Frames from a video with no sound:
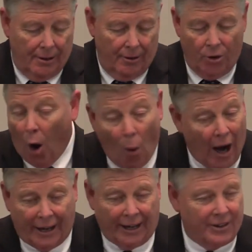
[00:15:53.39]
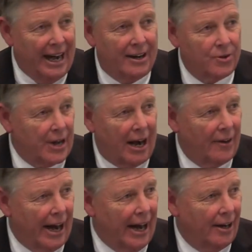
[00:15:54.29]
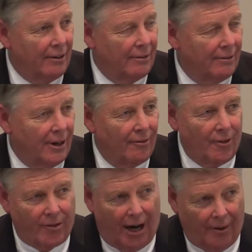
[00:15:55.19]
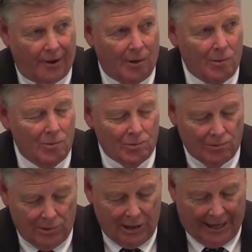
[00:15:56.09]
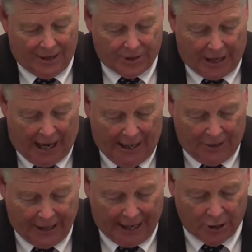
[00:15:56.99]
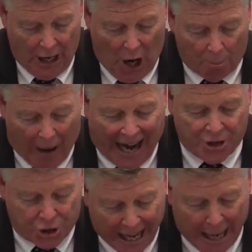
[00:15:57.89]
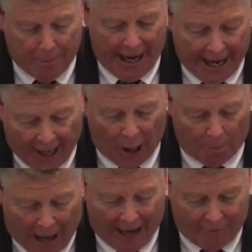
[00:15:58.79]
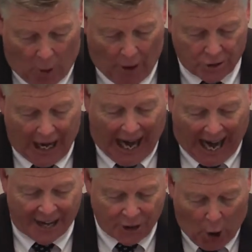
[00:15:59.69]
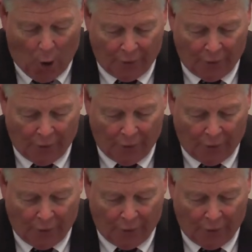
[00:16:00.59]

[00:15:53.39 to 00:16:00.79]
no one can take us out of the hand of the Father. And that's the context. My sheep hear my voice. I know